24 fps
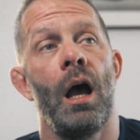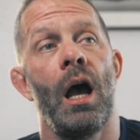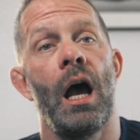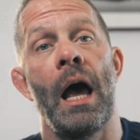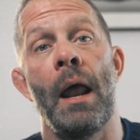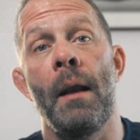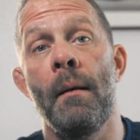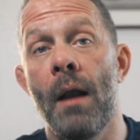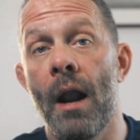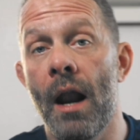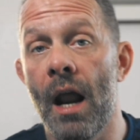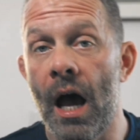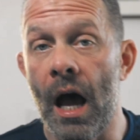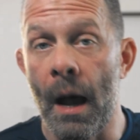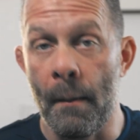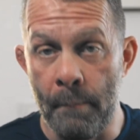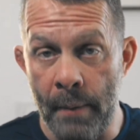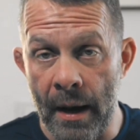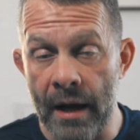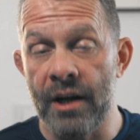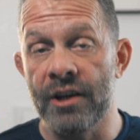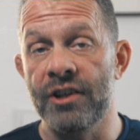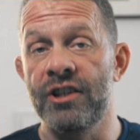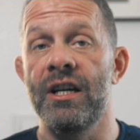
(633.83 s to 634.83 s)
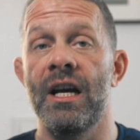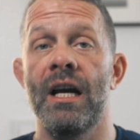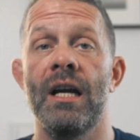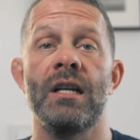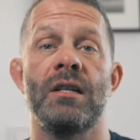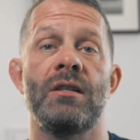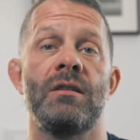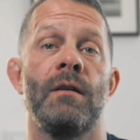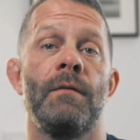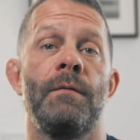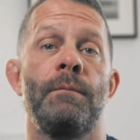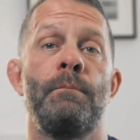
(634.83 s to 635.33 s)
and a better
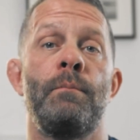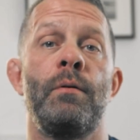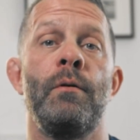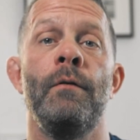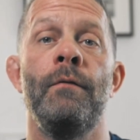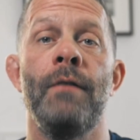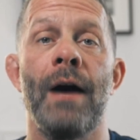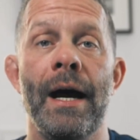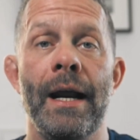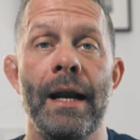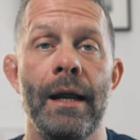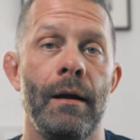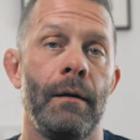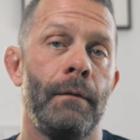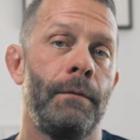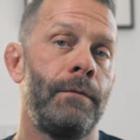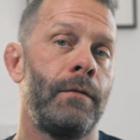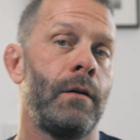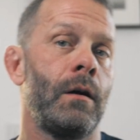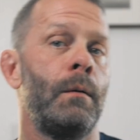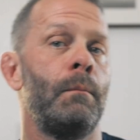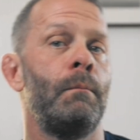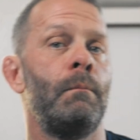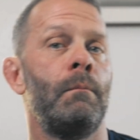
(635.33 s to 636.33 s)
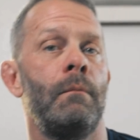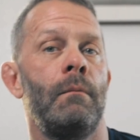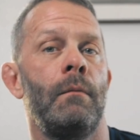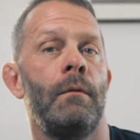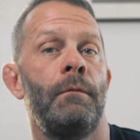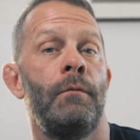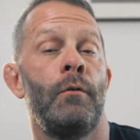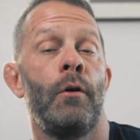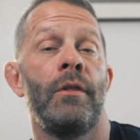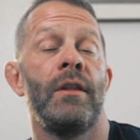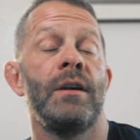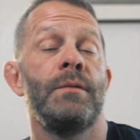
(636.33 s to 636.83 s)
chance of providing
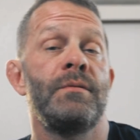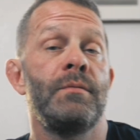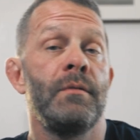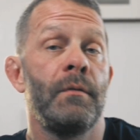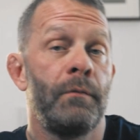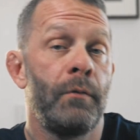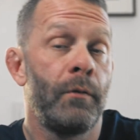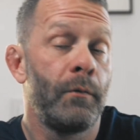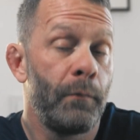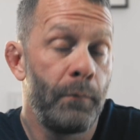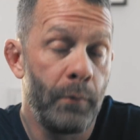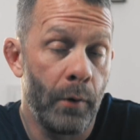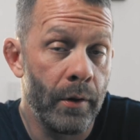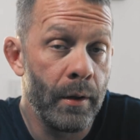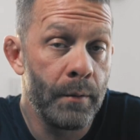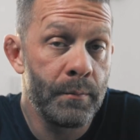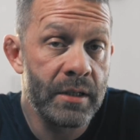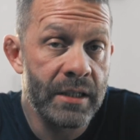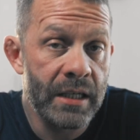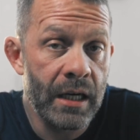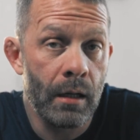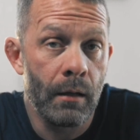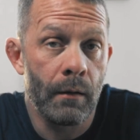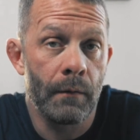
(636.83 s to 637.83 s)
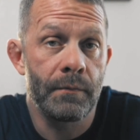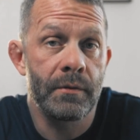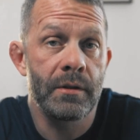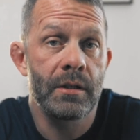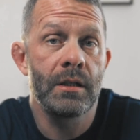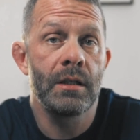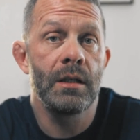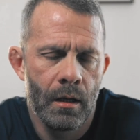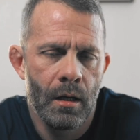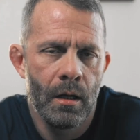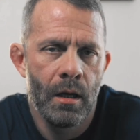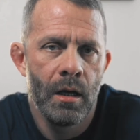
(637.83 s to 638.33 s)
for
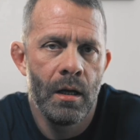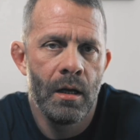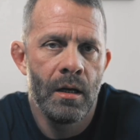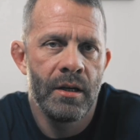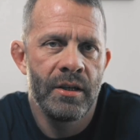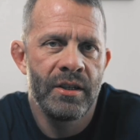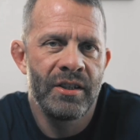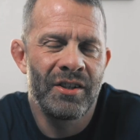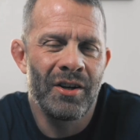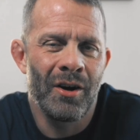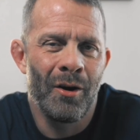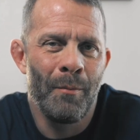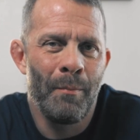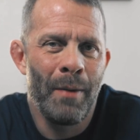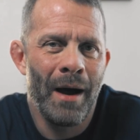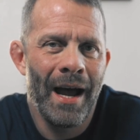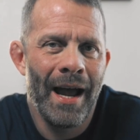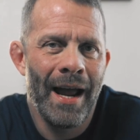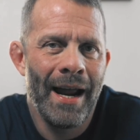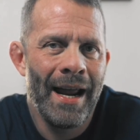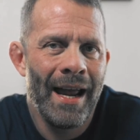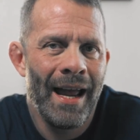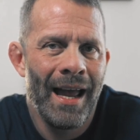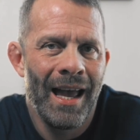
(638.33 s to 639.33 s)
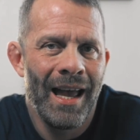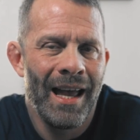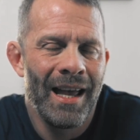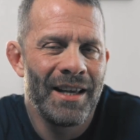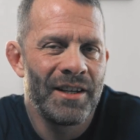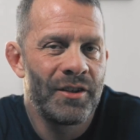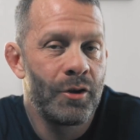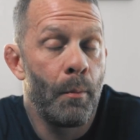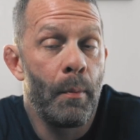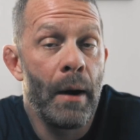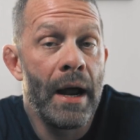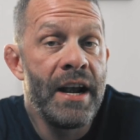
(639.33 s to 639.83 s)
themselves. So by
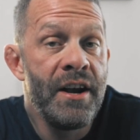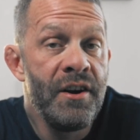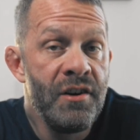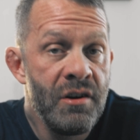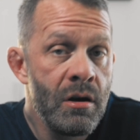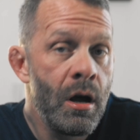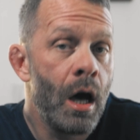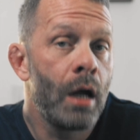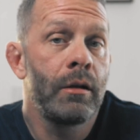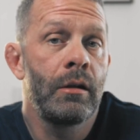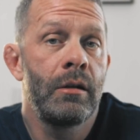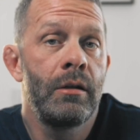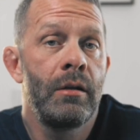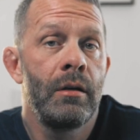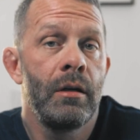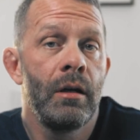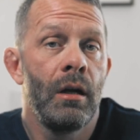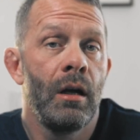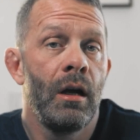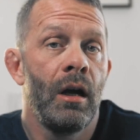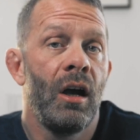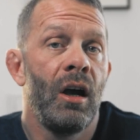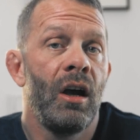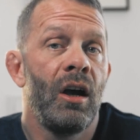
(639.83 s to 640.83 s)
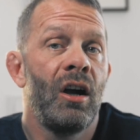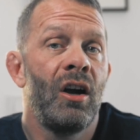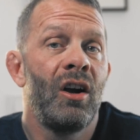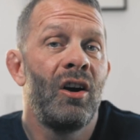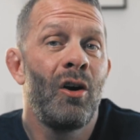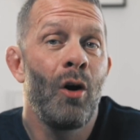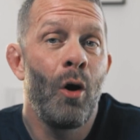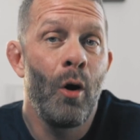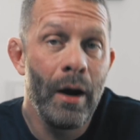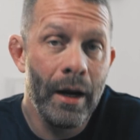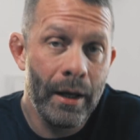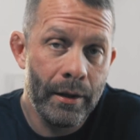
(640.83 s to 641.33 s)
not
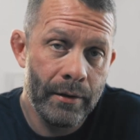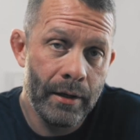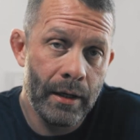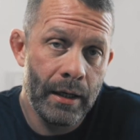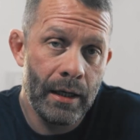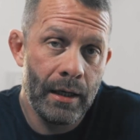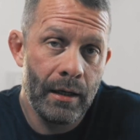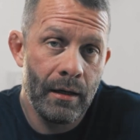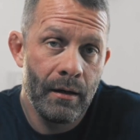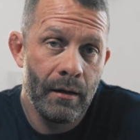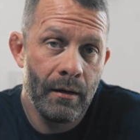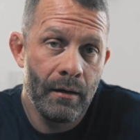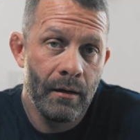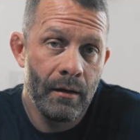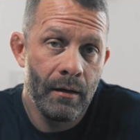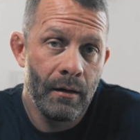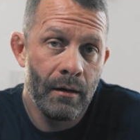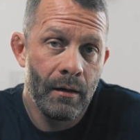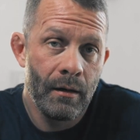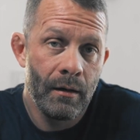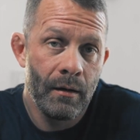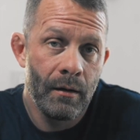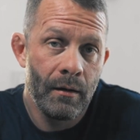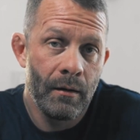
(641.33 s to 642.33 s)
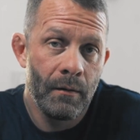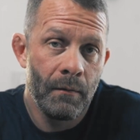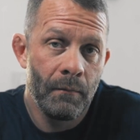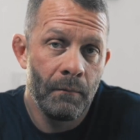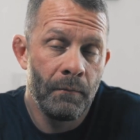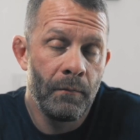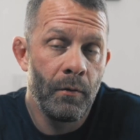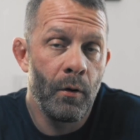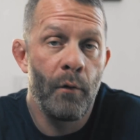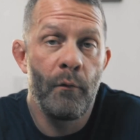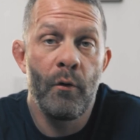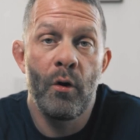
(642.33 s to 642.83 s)
going there,
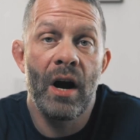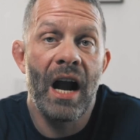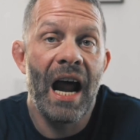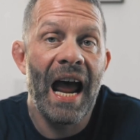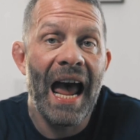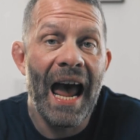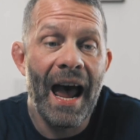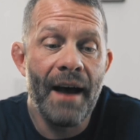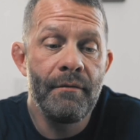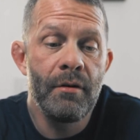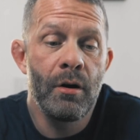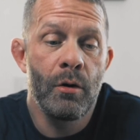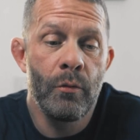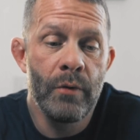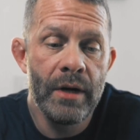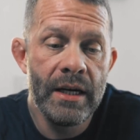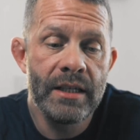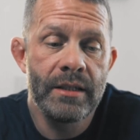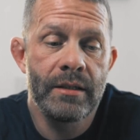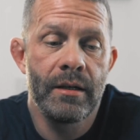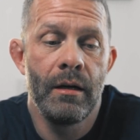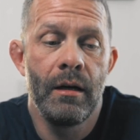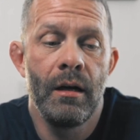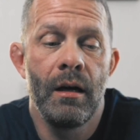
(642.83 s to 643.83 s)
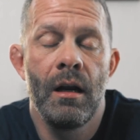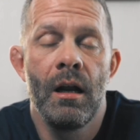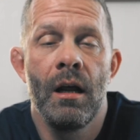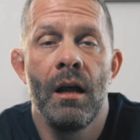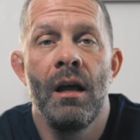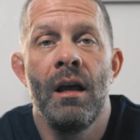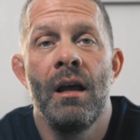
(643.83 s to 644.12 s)
for whatever reason,